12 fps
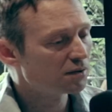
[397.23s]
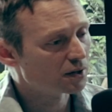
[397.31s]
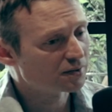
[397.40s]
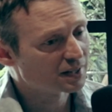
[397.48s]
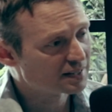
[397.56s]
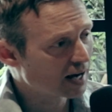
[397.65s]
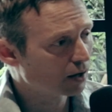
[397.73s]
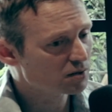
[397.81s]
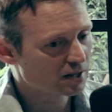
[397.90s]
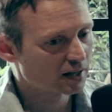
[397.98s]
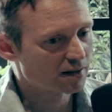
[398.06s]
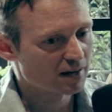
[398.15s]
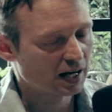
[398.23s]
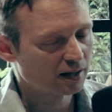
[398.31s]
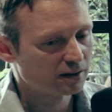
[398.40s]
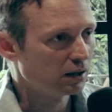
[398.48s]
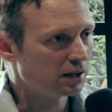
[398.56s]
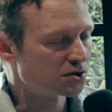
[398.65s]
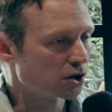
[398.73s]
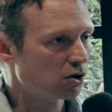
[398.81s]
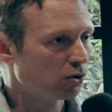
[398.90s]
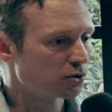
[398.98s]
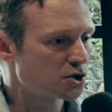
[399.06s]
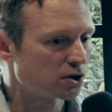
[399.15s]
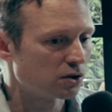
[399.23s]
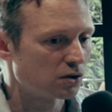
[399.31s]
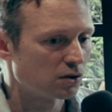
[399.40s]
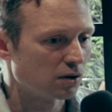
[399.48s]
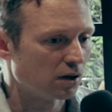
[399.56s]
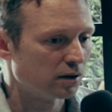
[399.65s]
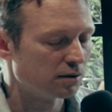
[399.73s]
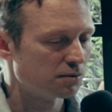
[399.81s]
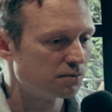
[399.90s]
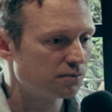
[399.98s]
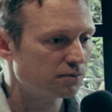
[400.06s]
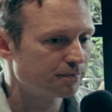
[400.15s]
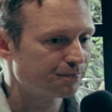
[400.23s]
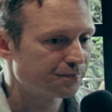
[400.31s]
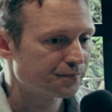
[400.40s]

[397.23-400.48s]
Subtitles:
The downside of that is a culture of